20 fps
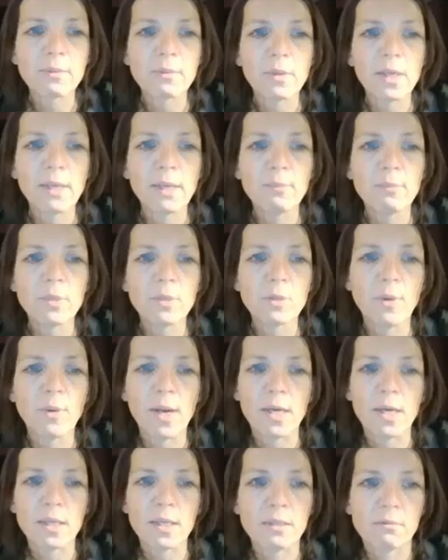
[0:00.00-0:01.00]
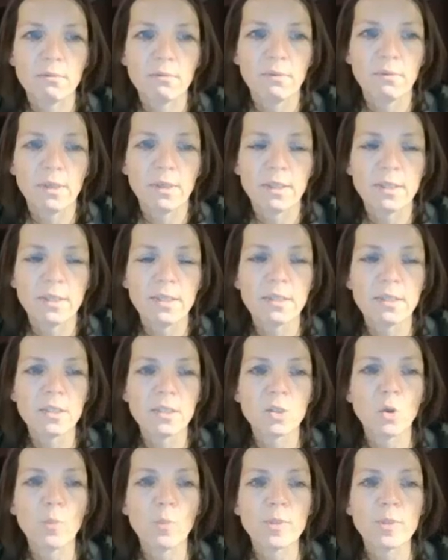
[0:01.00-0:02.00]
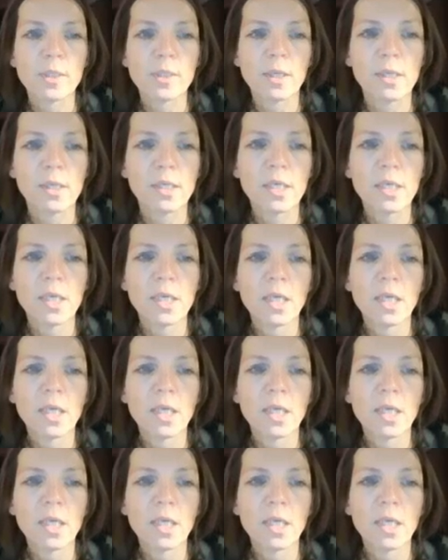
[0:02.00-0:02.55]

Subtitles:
something in between, it sees a stop sign.